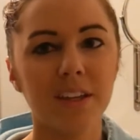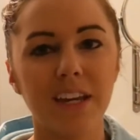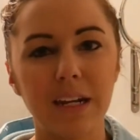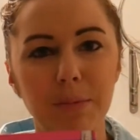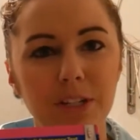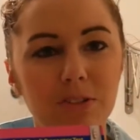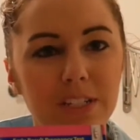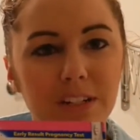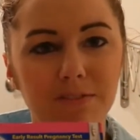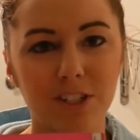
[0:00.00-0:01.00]
going to be
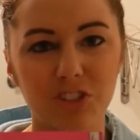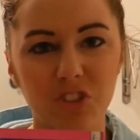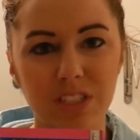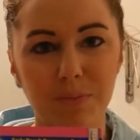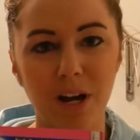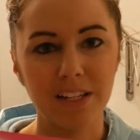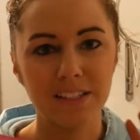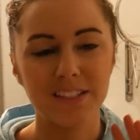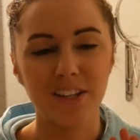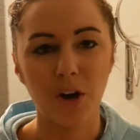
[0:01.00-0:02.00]
using a first response.
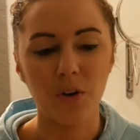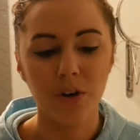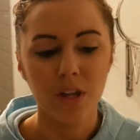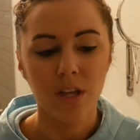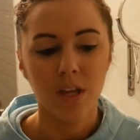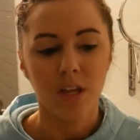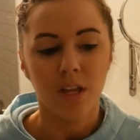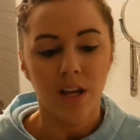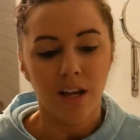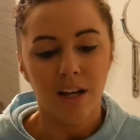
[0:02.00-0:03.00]
So
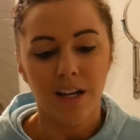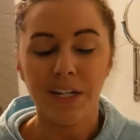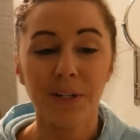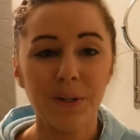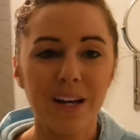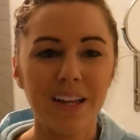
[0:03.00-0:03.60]
oh,